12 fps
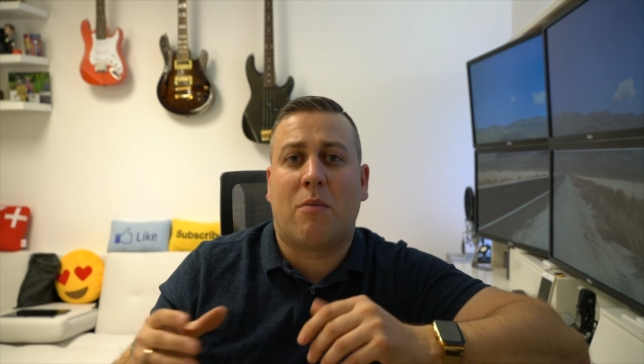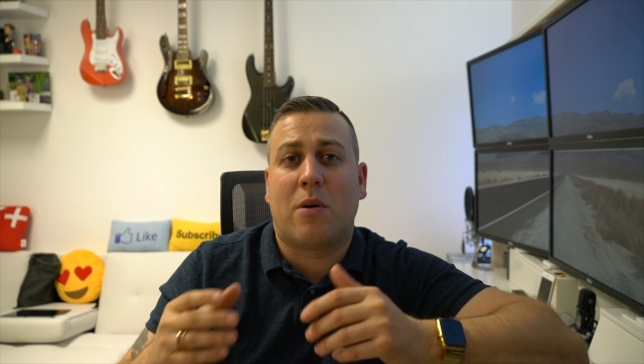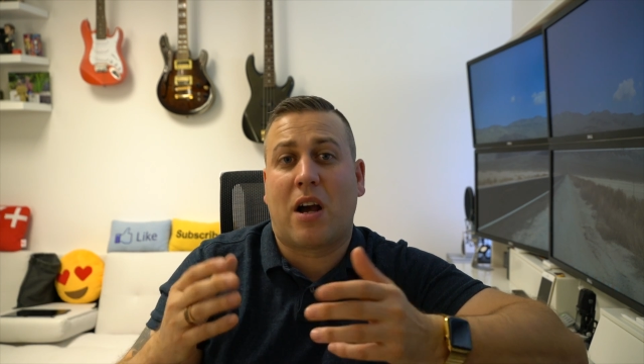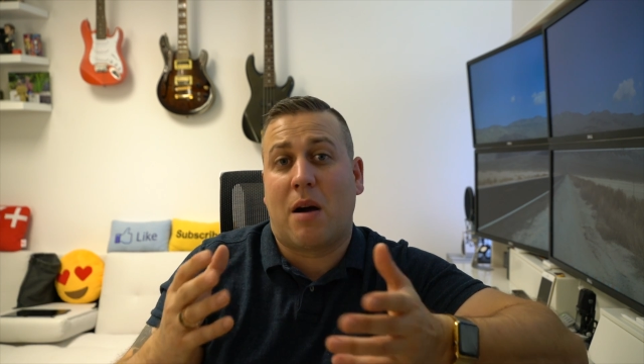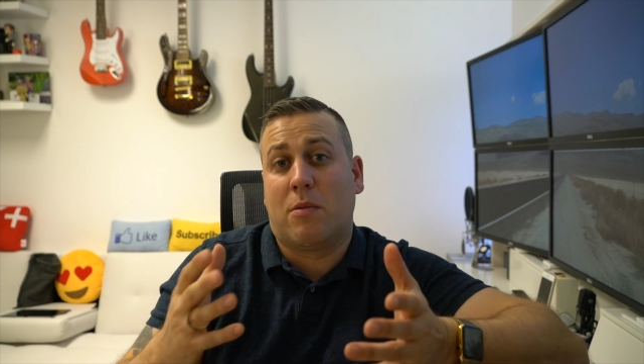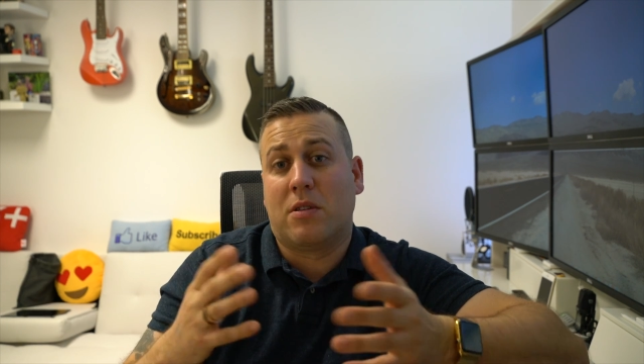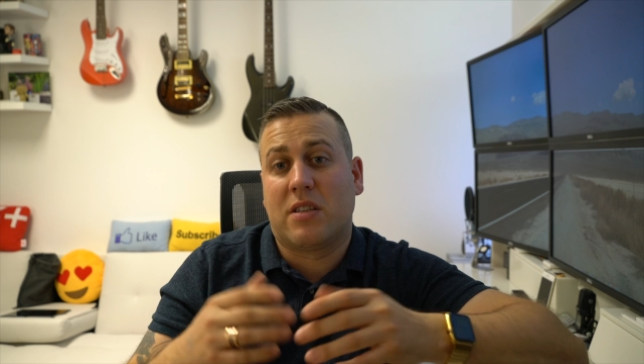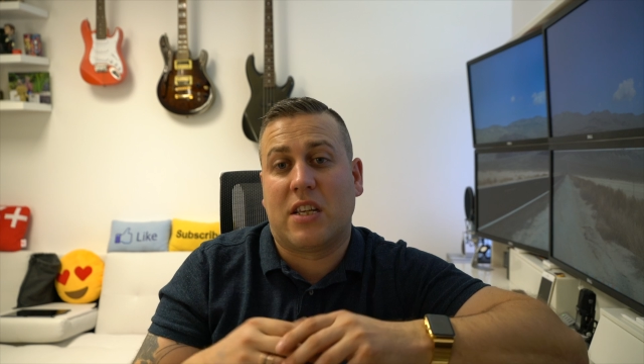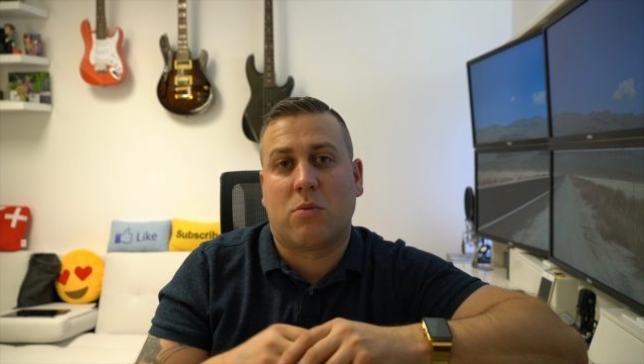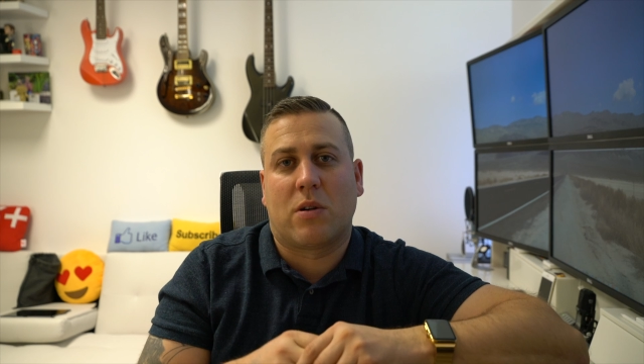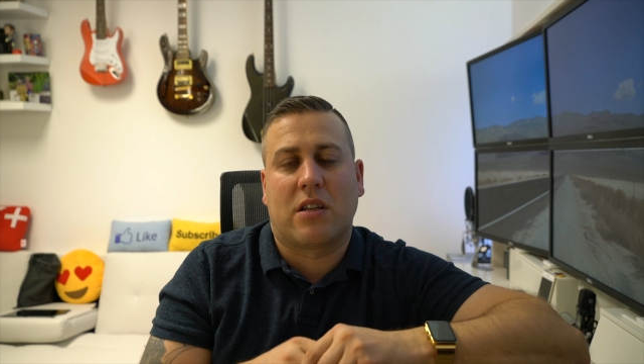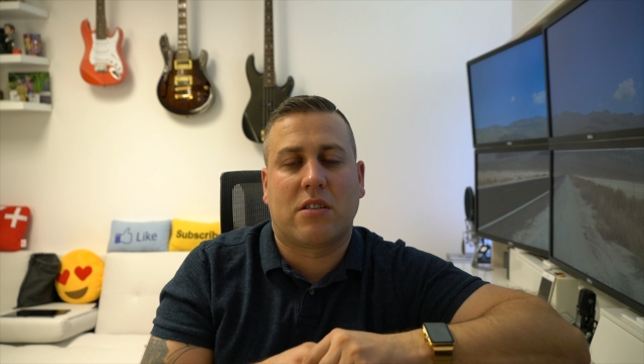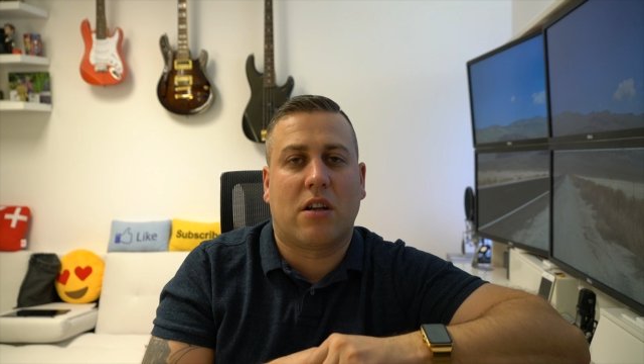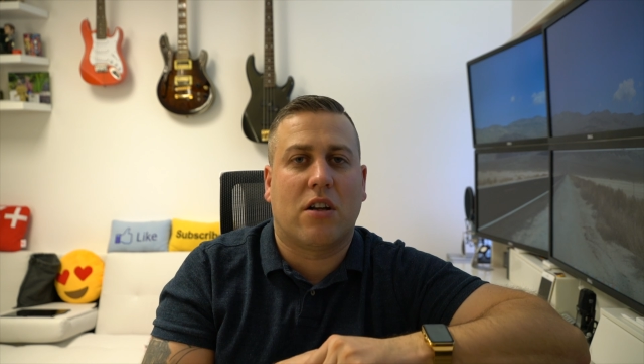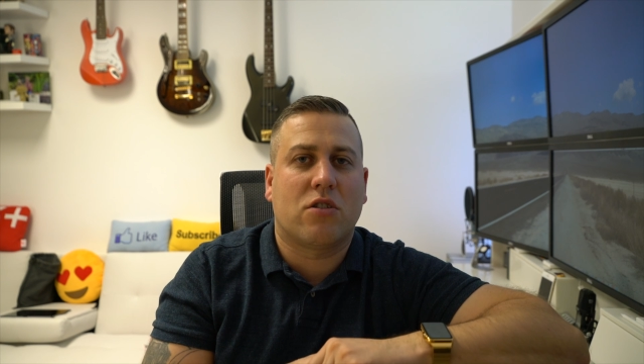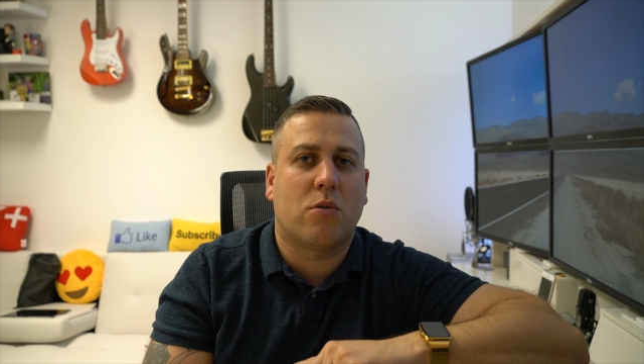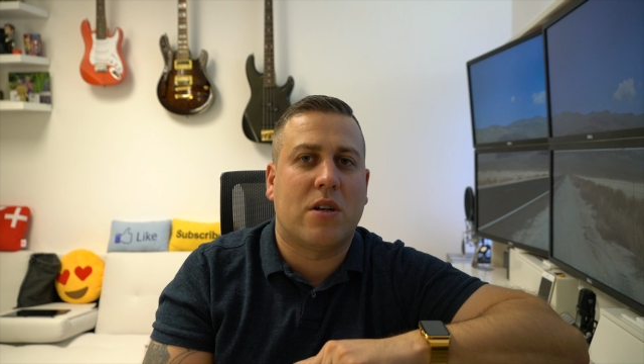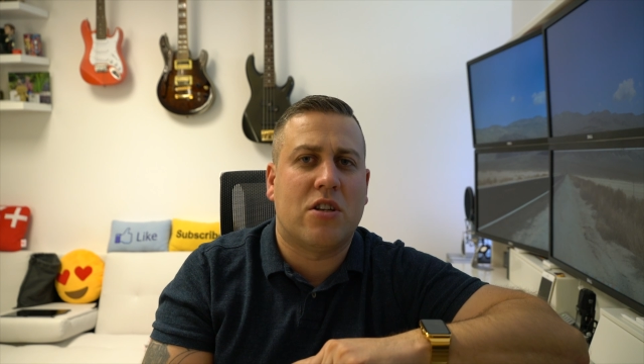We'll come onto this when I start
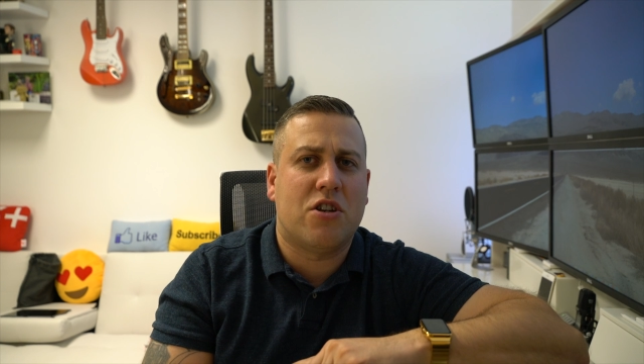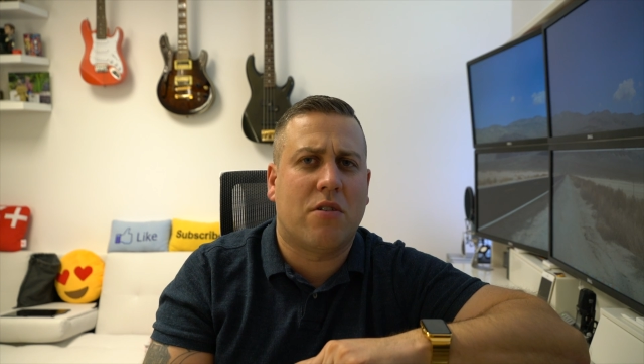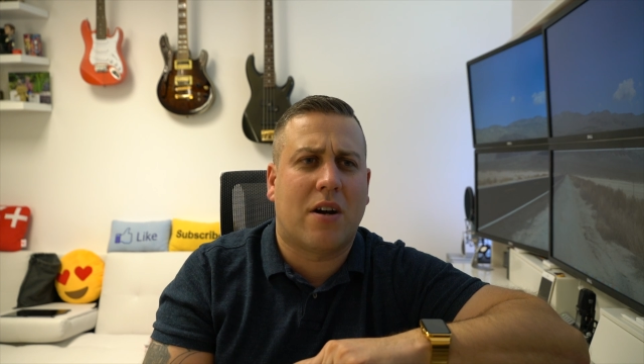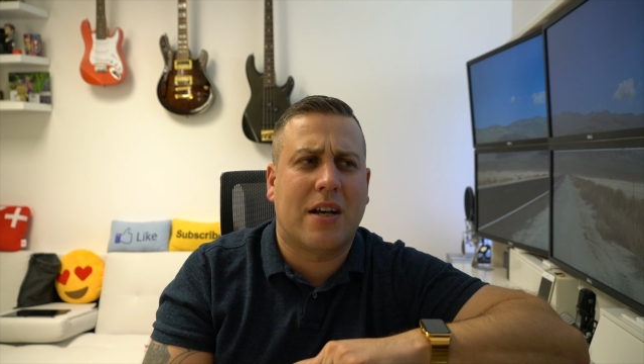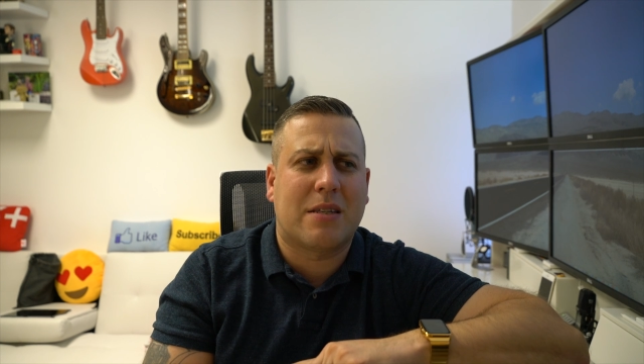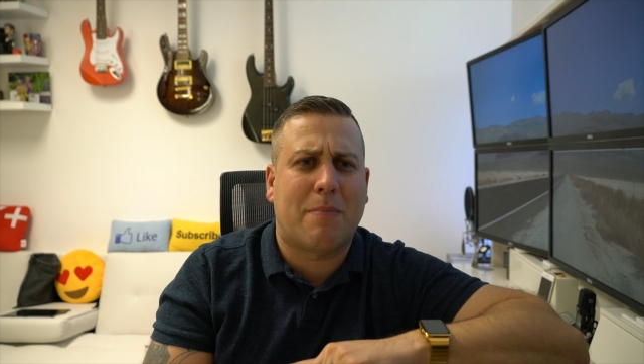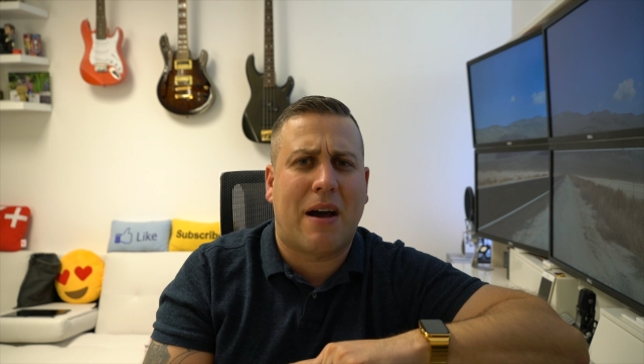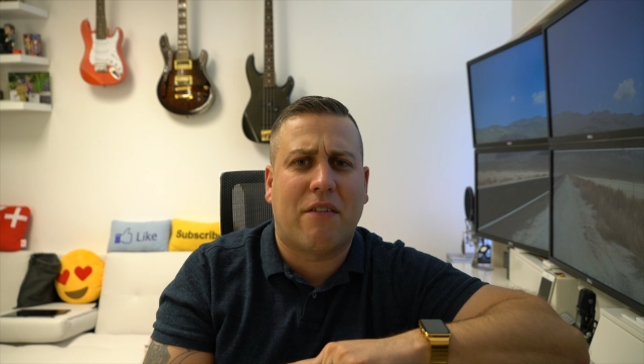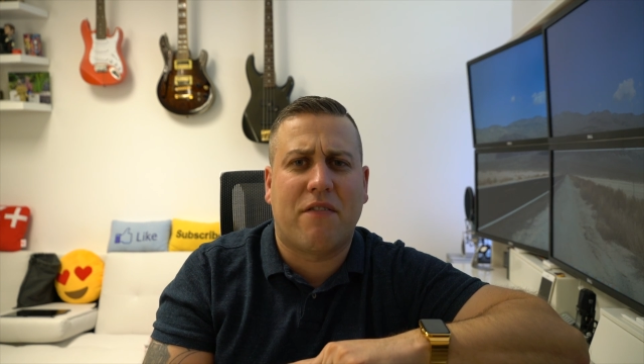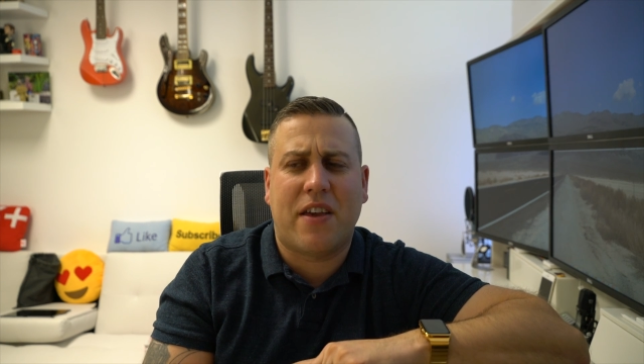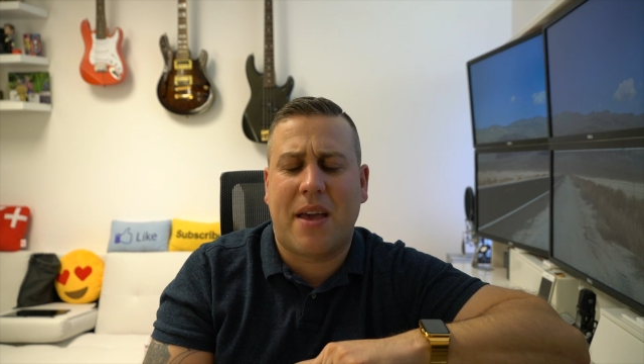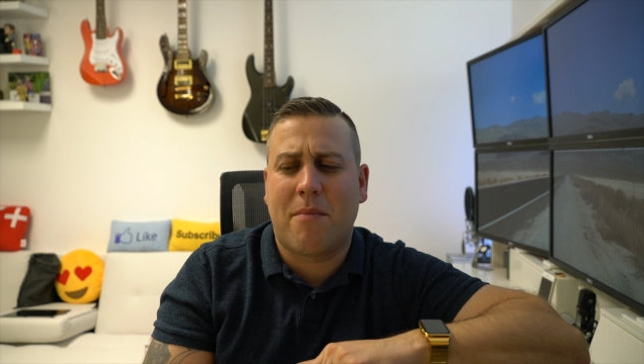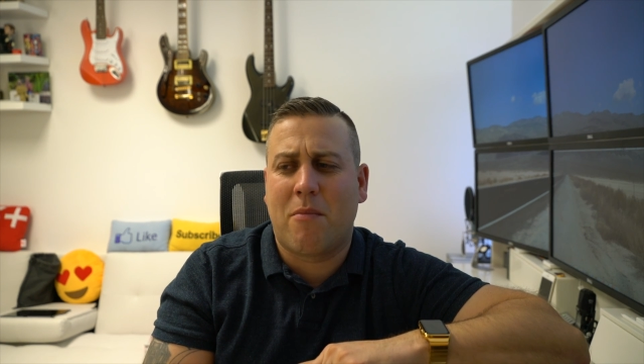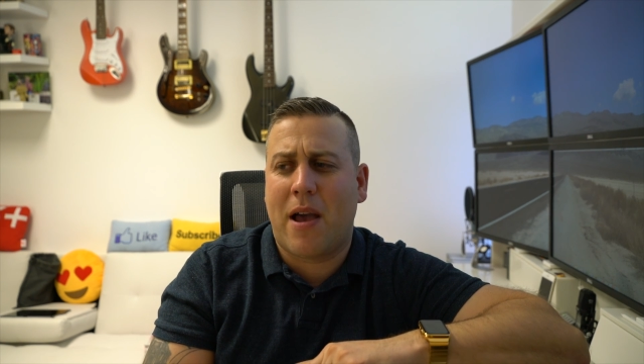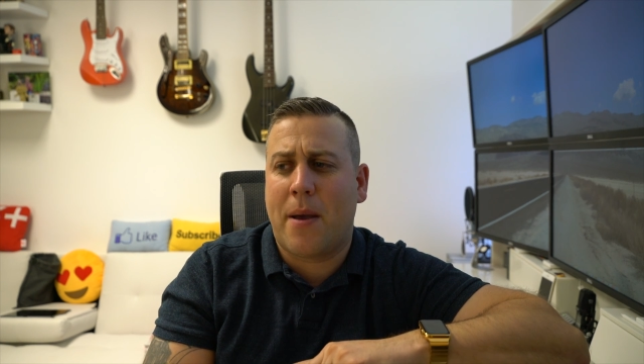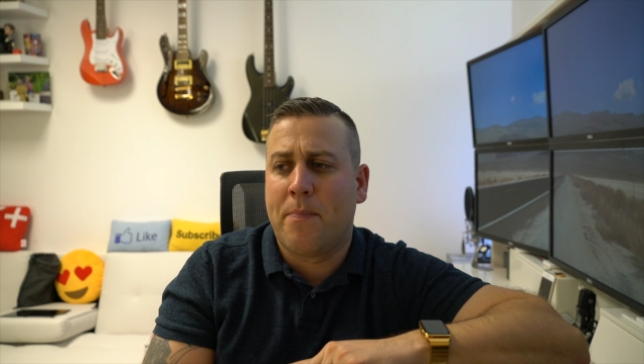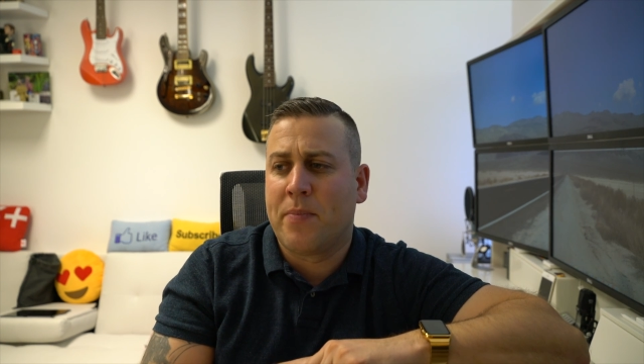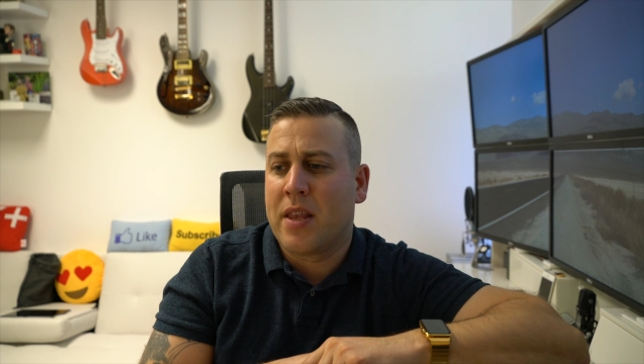talking to you guys about VMware,